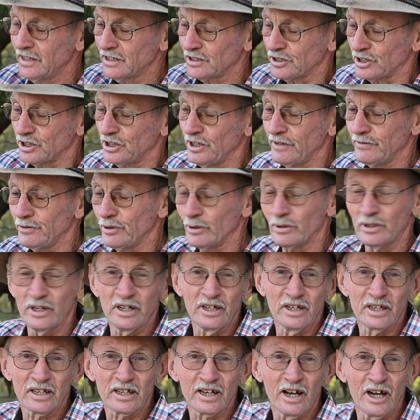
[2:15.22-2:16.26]
to give you an
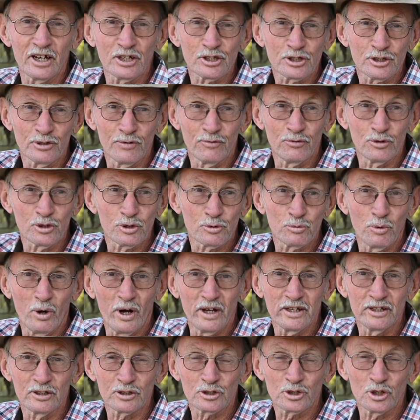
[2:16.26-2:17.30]
indication of which
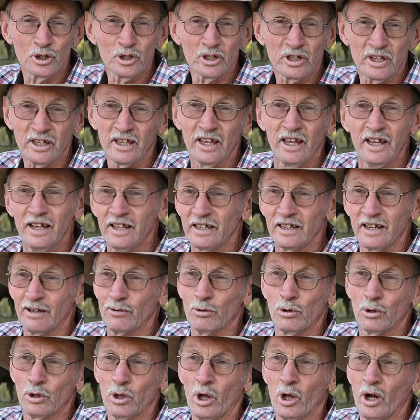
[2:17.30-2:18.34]
way you're turning.
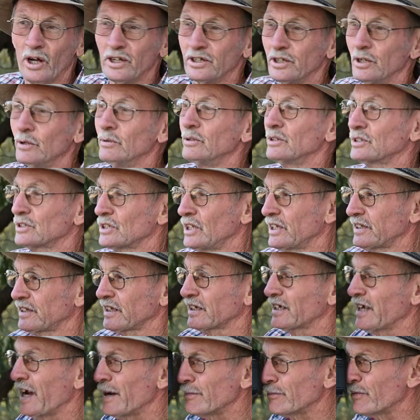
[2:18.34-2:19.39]
Now, all I do is let the
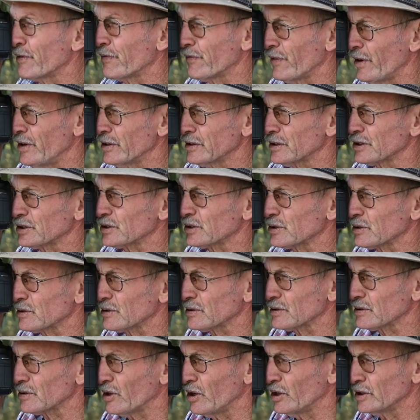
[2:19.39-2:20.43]
camera focus
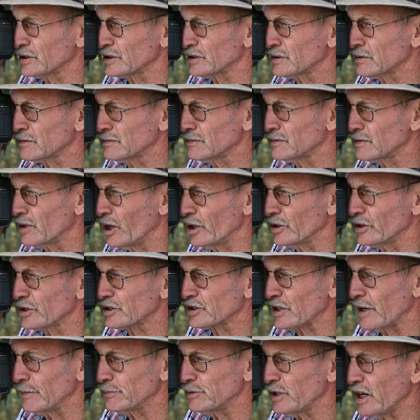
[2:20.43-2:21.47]
on the
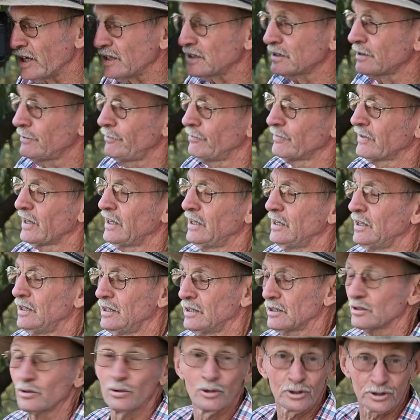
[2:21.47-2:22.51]
subject.
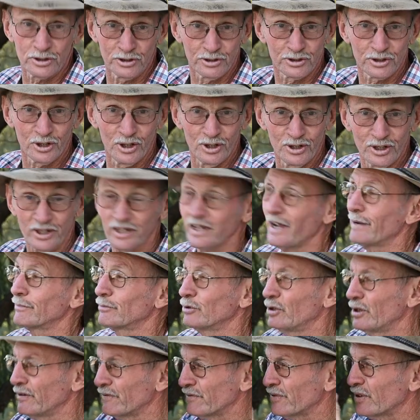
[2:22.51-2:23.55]
Of course, you turn the
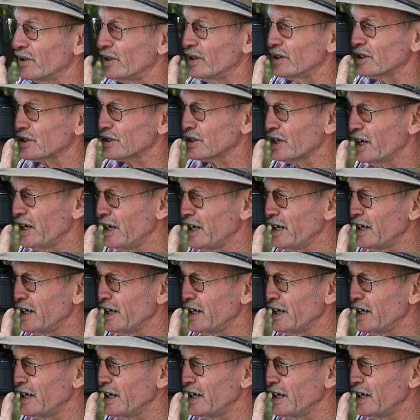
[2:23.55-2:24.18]
camera on first.